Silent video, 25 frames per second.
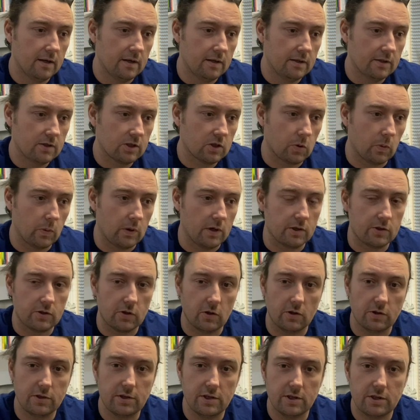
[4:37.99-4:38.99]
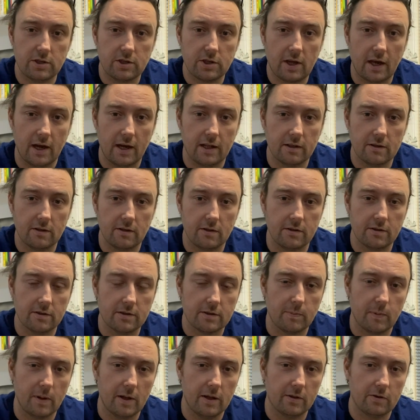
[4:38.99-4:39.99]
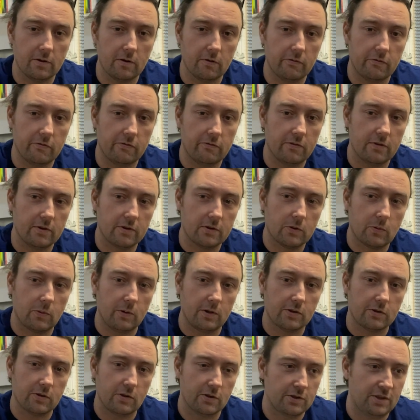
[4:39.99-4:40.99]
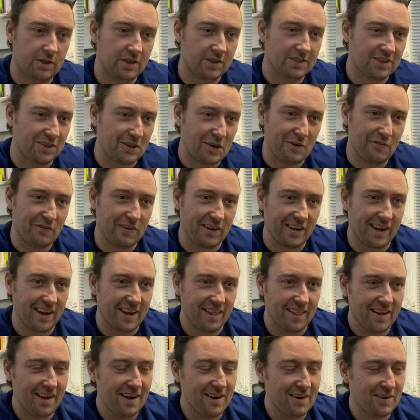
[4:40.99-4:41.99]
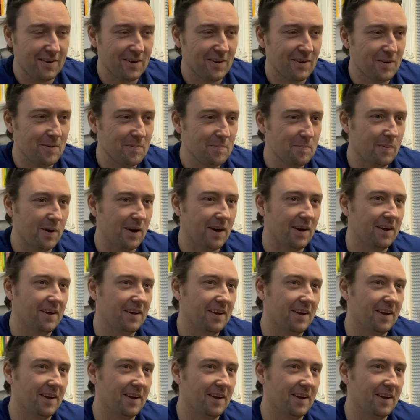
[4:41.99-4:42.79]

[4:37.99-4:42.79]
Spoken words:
square sausage candle that smelled of square sausage. I don't know if I can get that or not, but